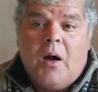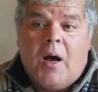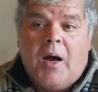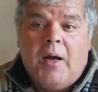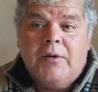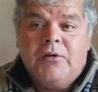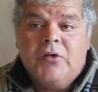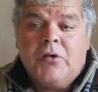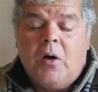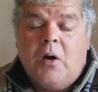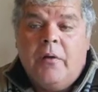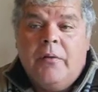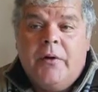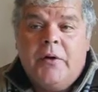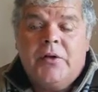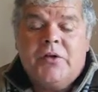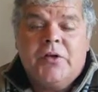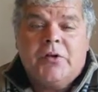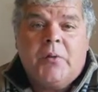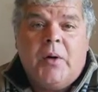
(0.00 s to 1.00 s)
I saw
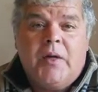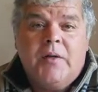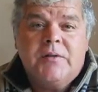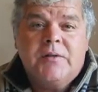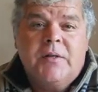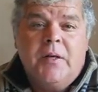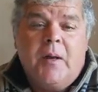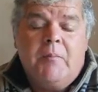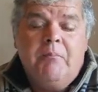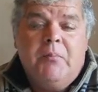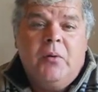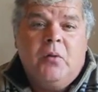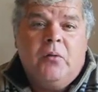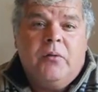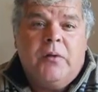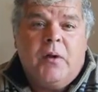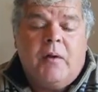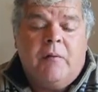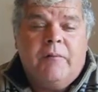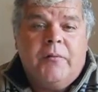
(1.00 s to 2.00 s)
their strengths and I
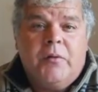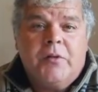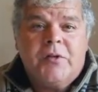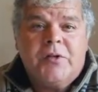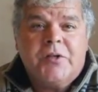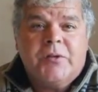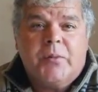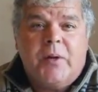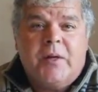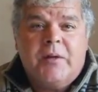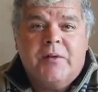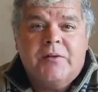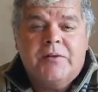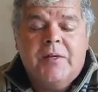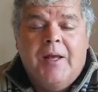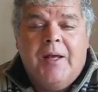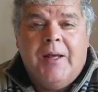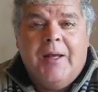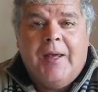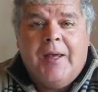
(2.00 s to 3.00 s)
built off their strengths,
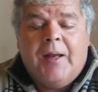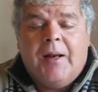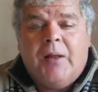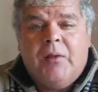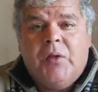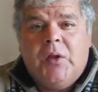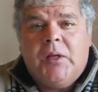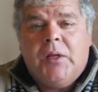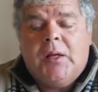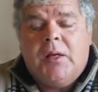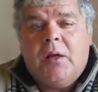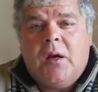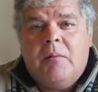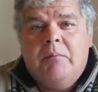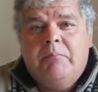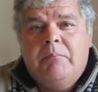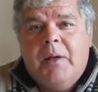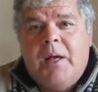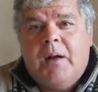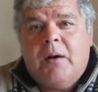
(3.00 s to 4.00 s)
and I think I
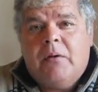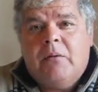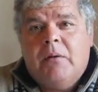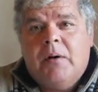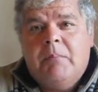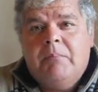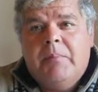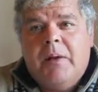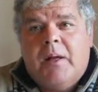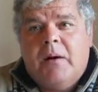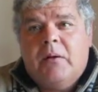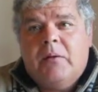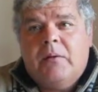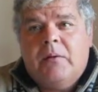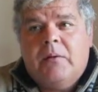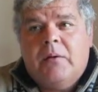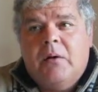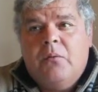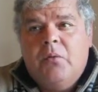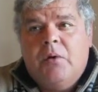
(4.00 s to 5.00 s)
got better and
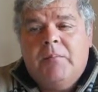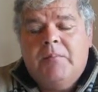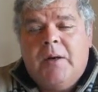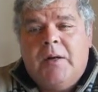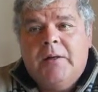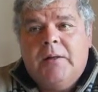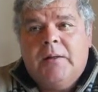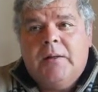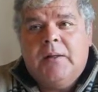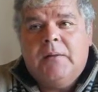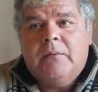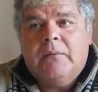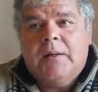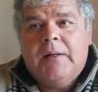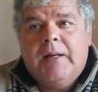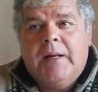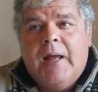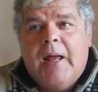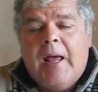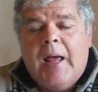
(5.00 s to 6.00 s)
better with my
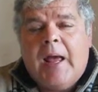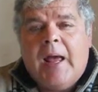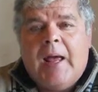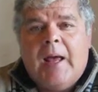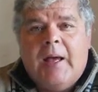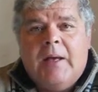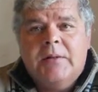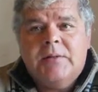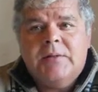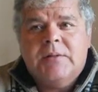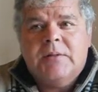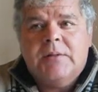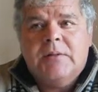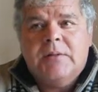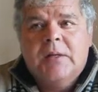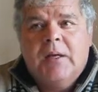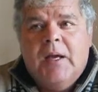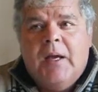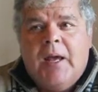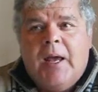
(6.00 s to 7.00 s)
delivery as
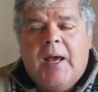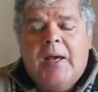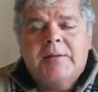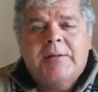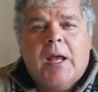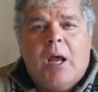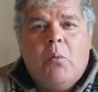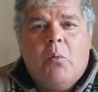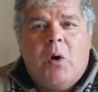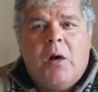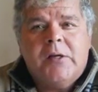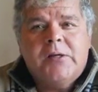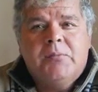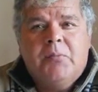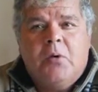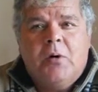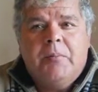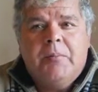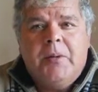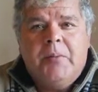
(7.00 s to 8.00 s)
I watched
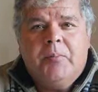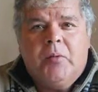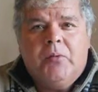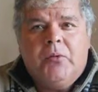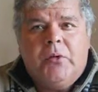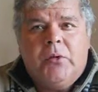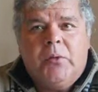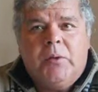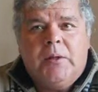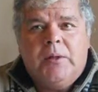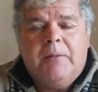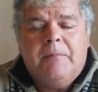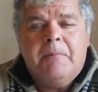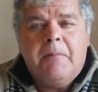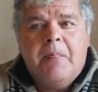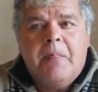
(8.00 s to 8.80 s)
more people do it,